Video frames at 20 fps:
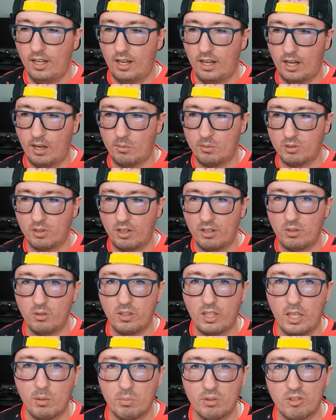So I do
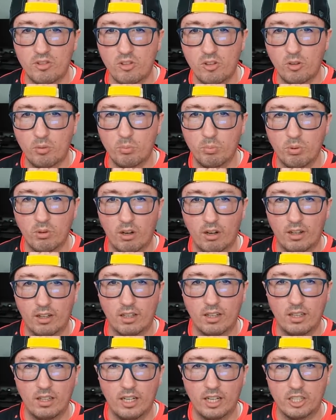keep a sealed product
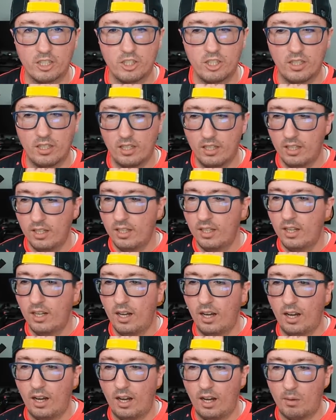collection
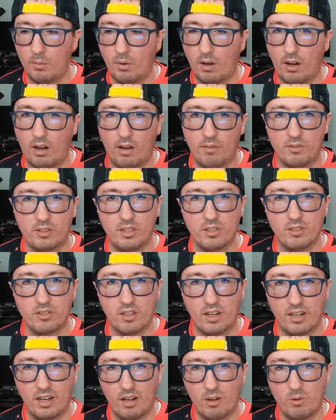off to the
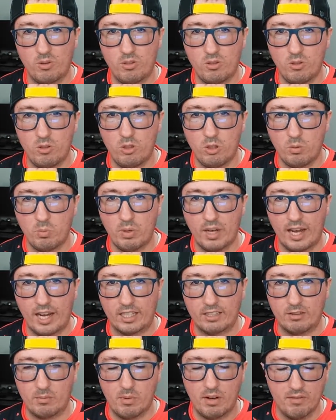side. I always do two
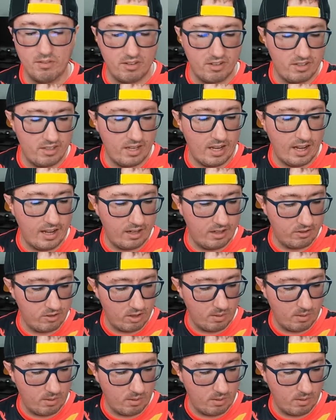packs from every set.